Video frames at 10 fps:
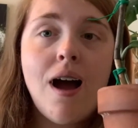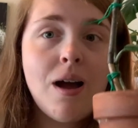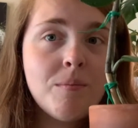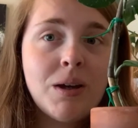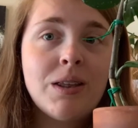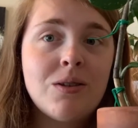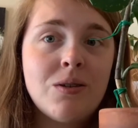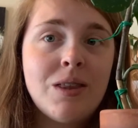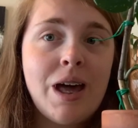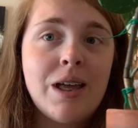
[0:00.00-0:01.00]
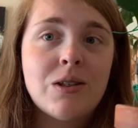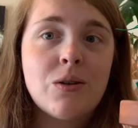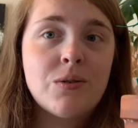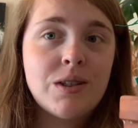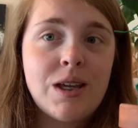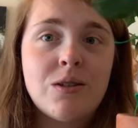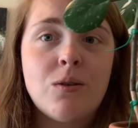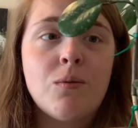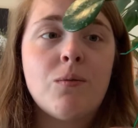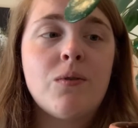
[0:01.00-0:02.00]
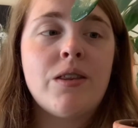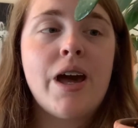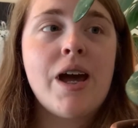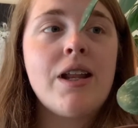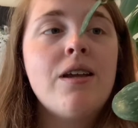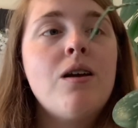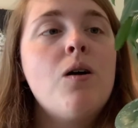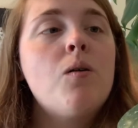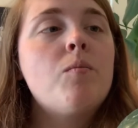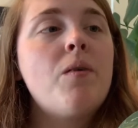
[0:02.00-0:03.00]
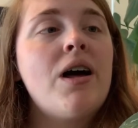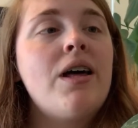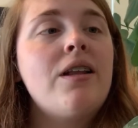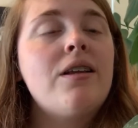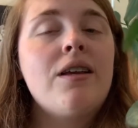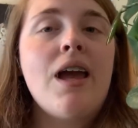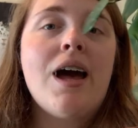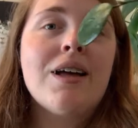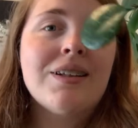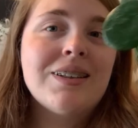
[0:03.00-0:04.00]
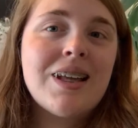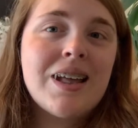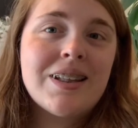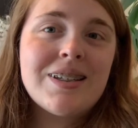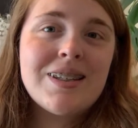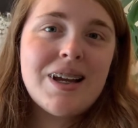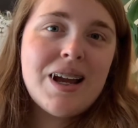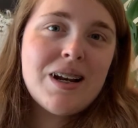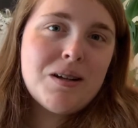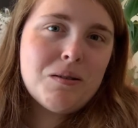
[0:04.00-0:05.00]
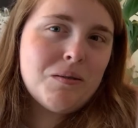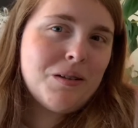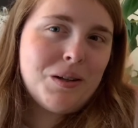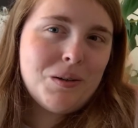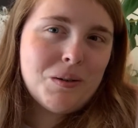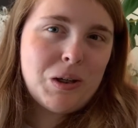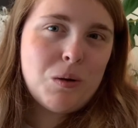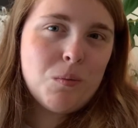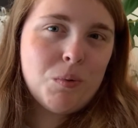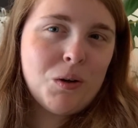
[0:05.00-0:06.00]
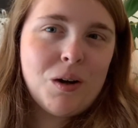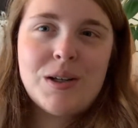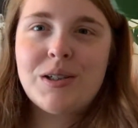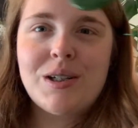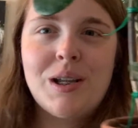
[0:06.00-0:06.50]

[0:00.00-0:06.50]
I might do that, so stay tuned for that. But yeah, at least I got a little cute progression